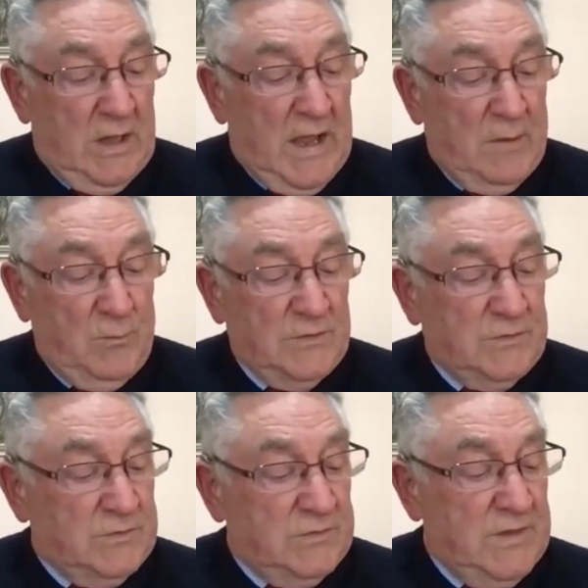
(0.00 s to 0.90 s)
And we
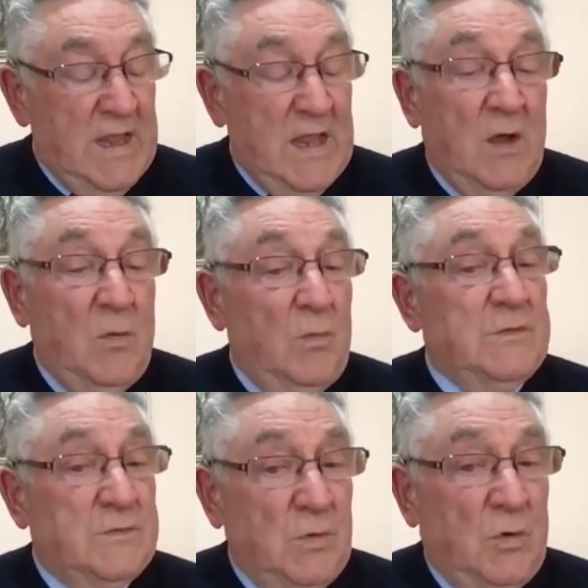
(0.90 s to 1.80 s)

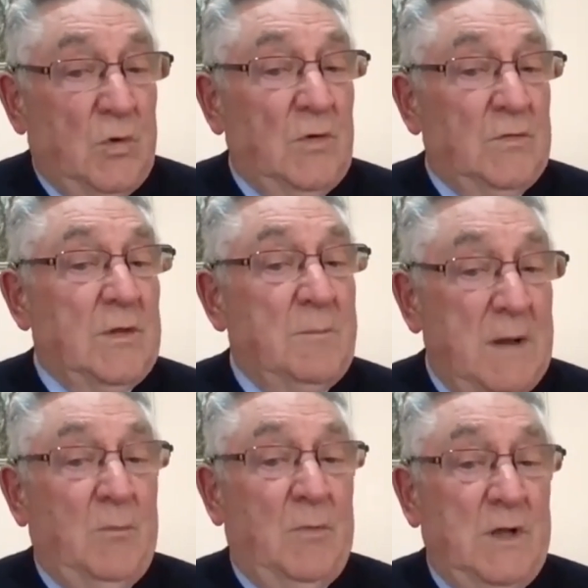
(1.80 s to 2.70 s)
store the
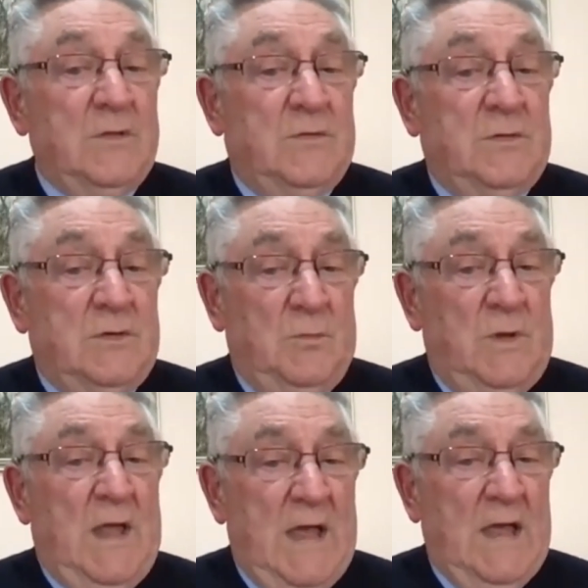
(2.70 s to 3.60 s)
memories that
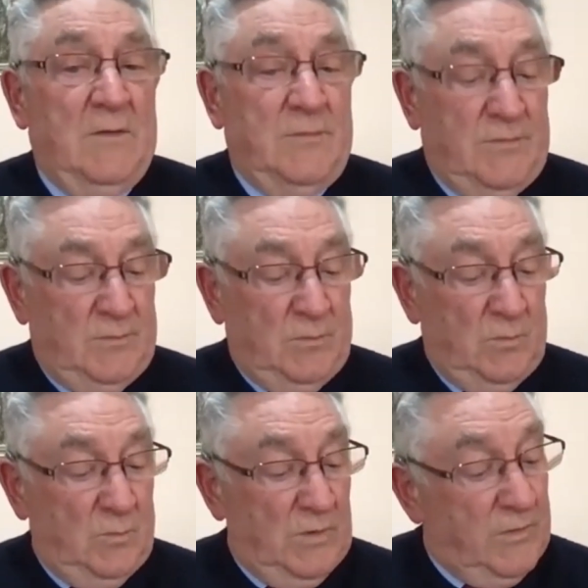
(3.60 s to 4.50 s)
we have,
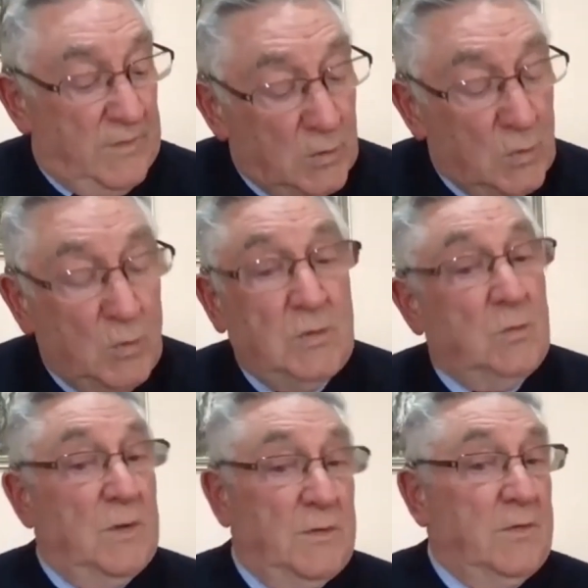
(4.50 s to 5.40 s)
whether they're good or
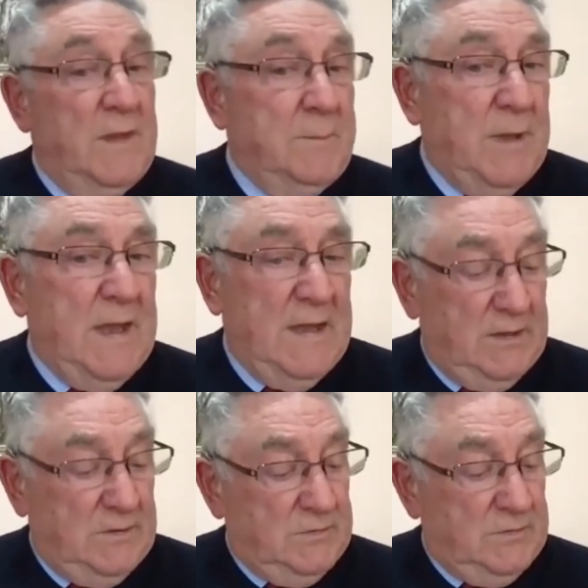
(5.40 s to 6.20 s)
whether they're bad.